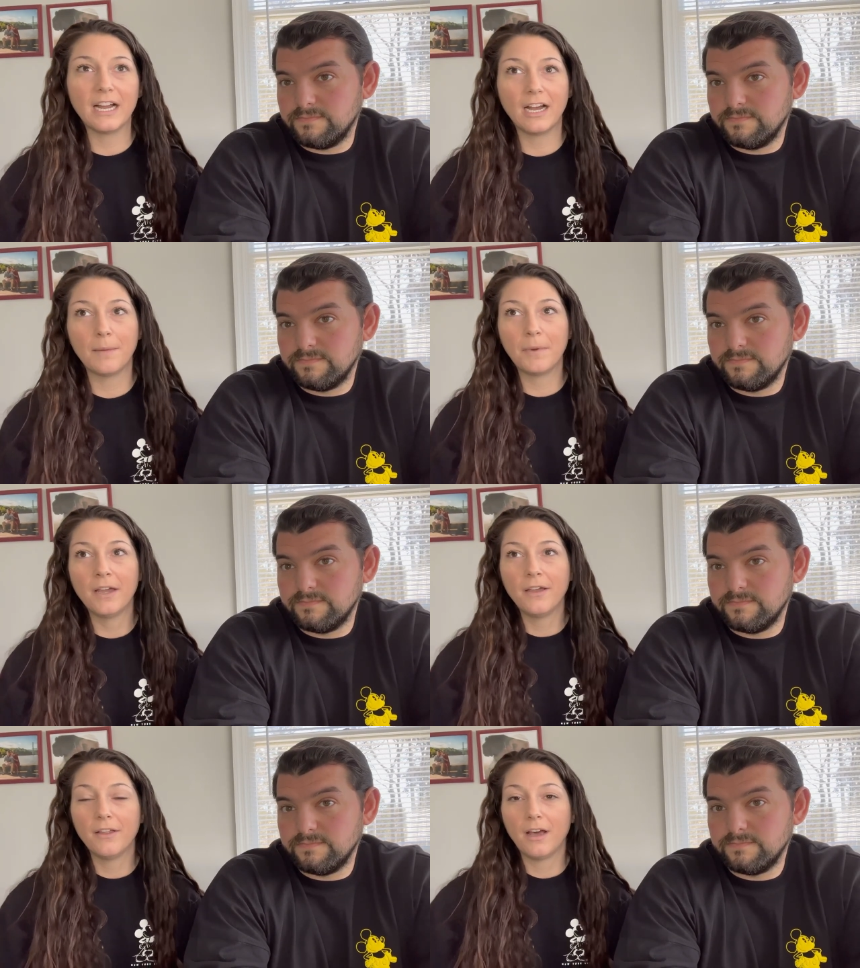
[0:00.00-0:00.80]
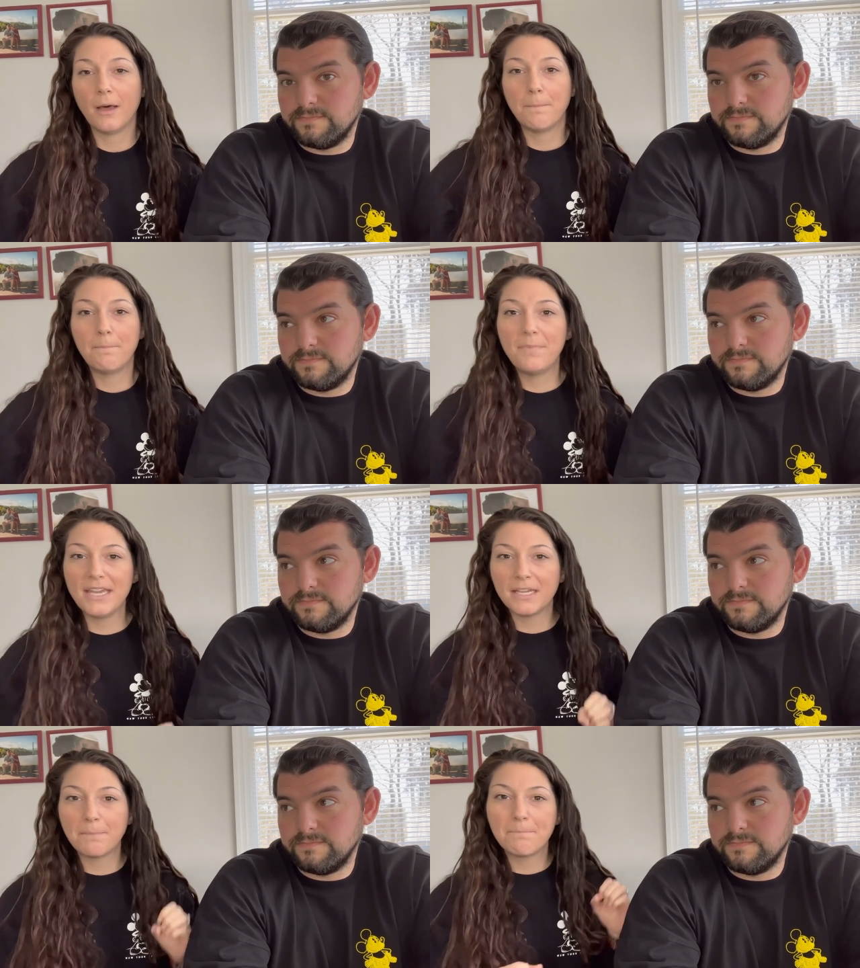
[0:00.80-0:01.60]
Speaker 1: up a
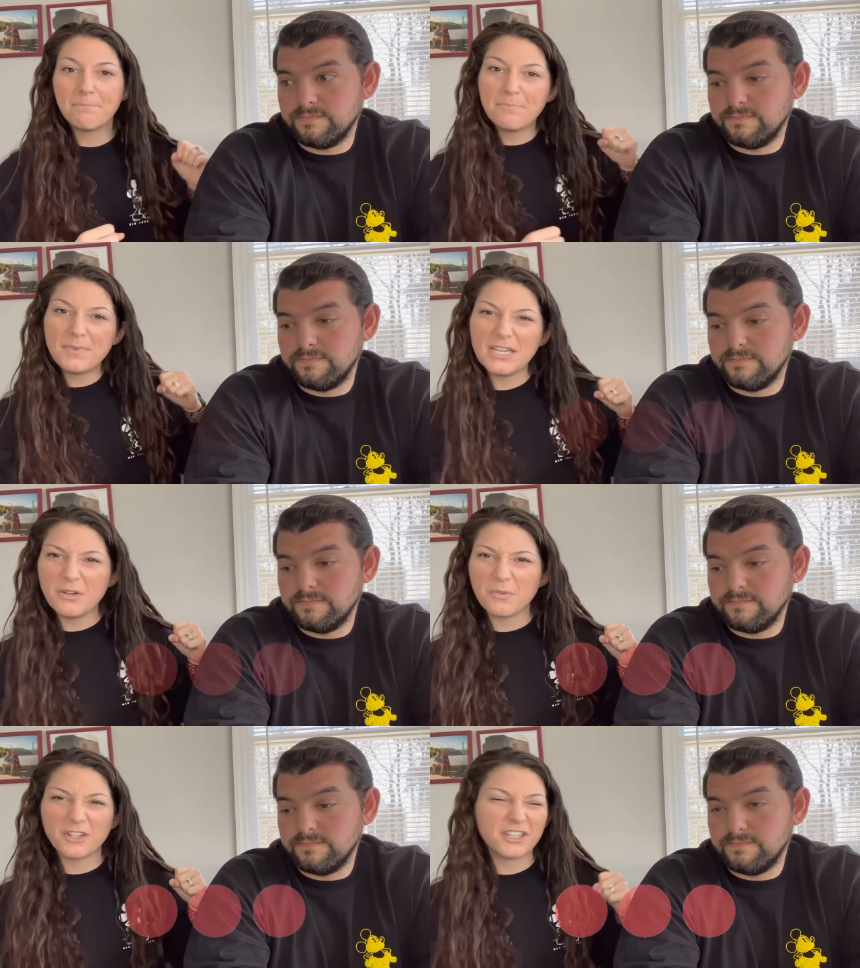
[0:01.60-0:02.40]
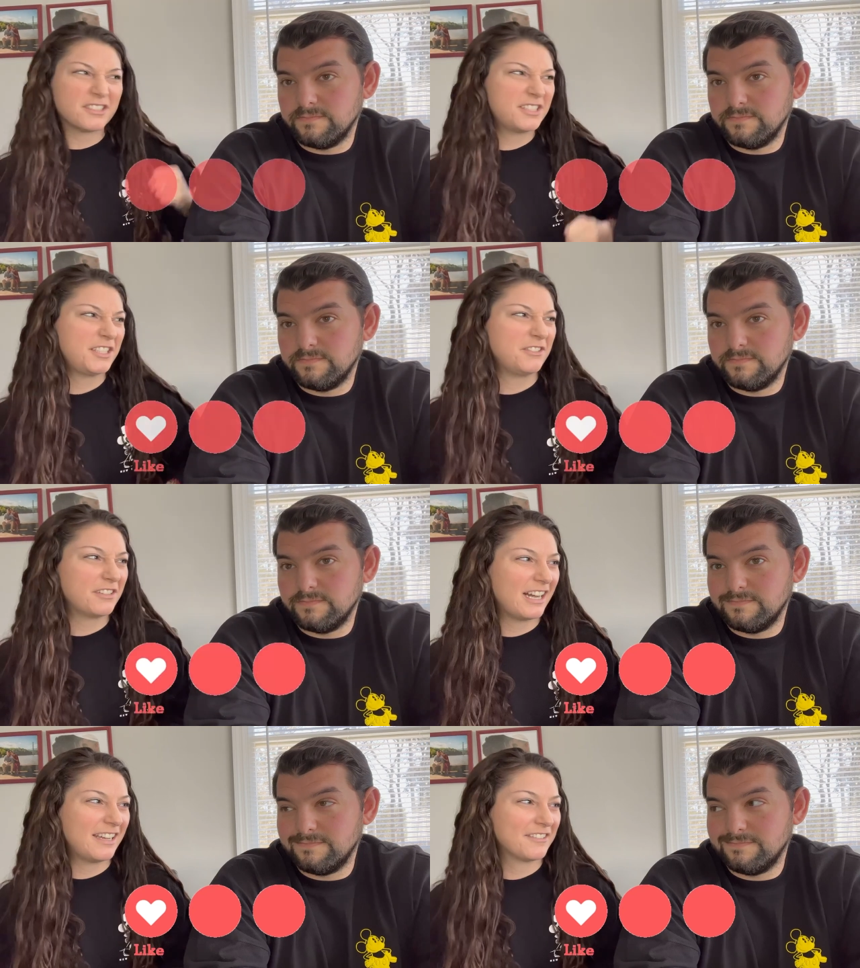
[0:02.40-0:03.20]
big B word to you
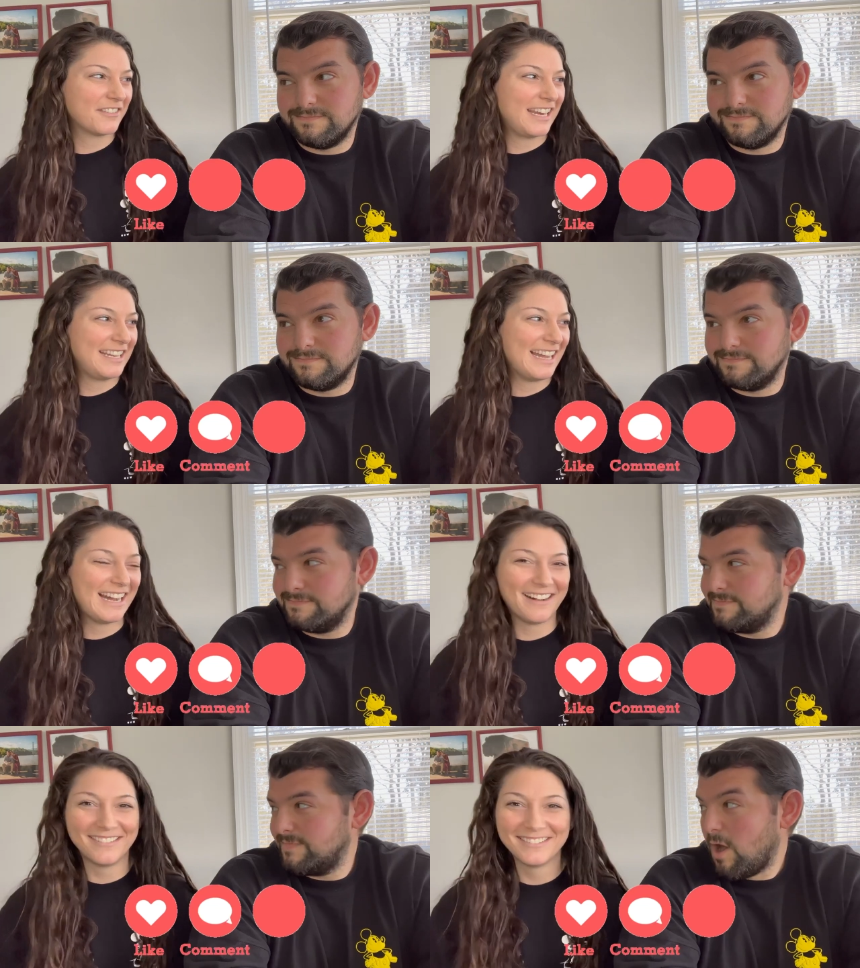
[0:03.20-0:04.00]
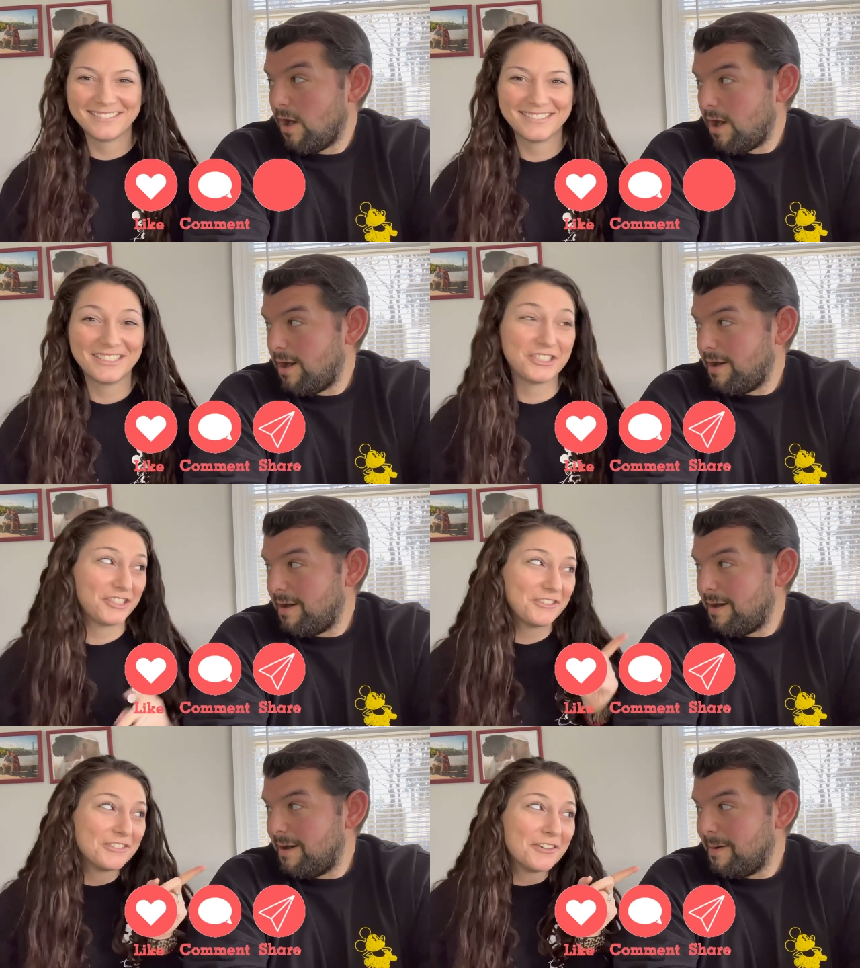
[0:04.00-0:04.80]
guys right now. Do
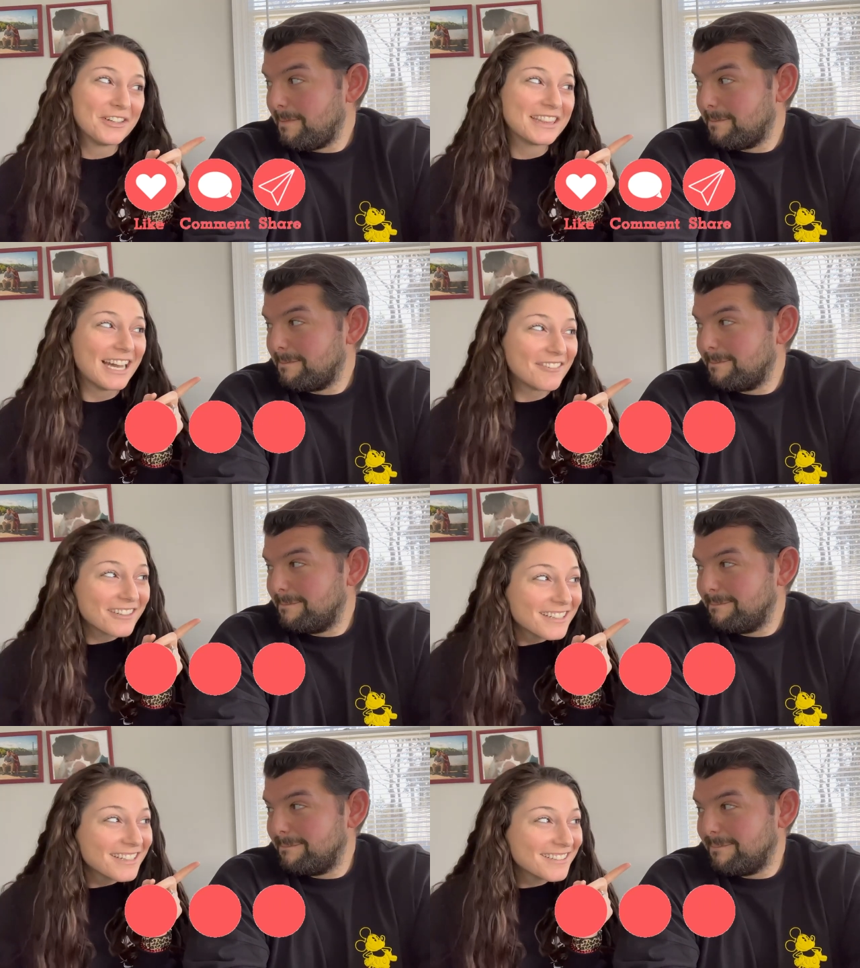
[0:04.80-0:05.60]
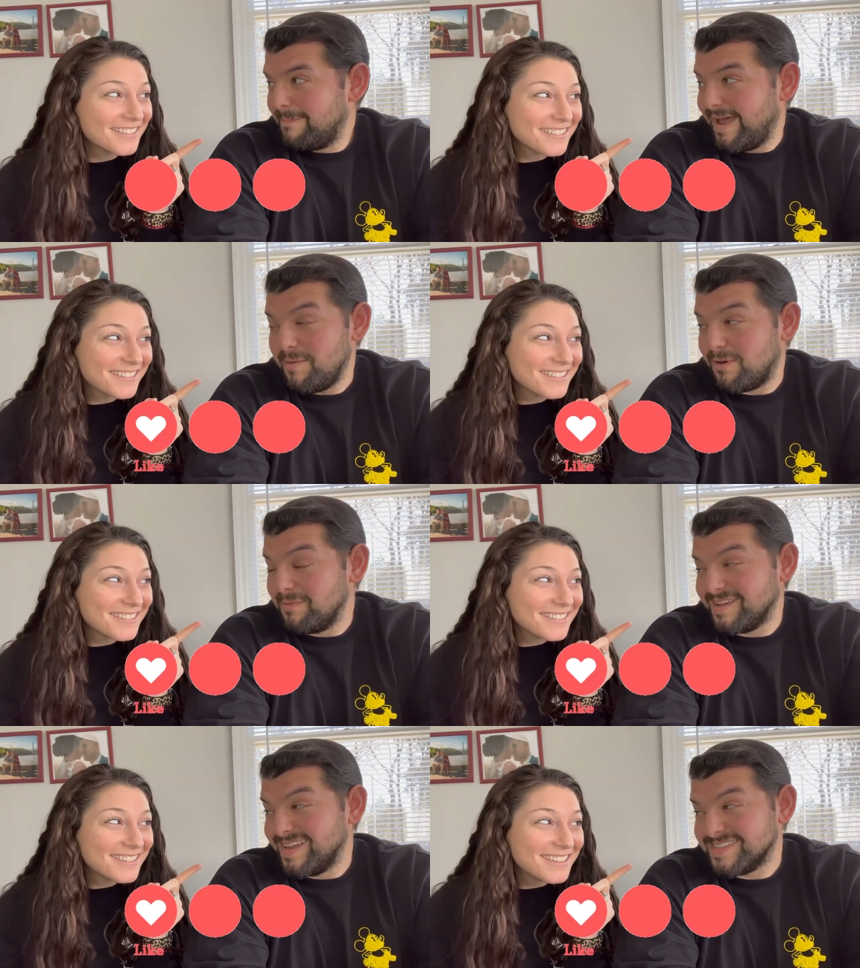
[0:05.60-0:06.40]
you know what that word is?
Speaker 2: I
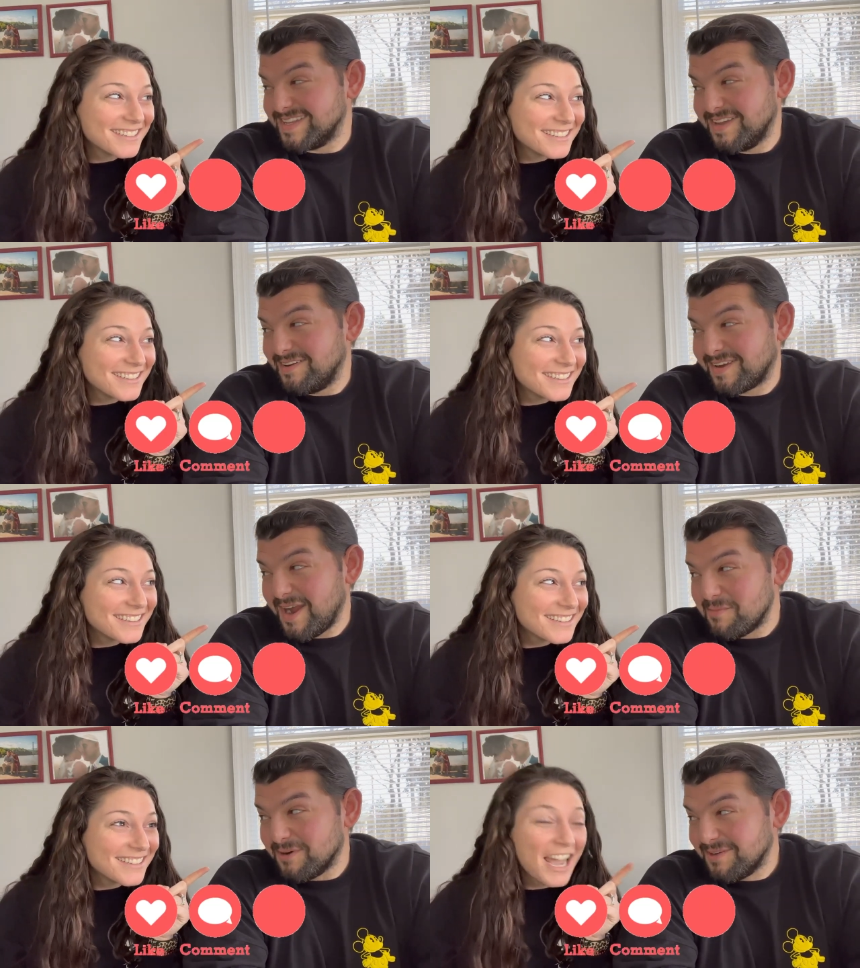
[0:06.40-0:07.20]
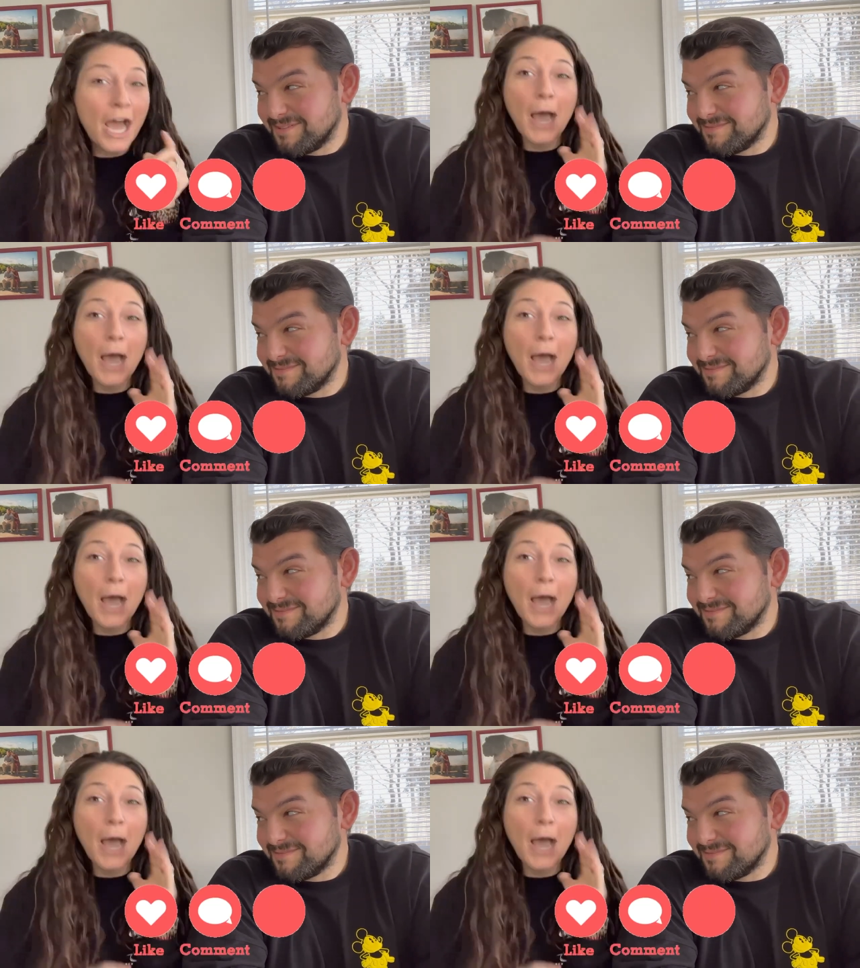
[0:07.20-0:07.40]
probably can't say it on camera.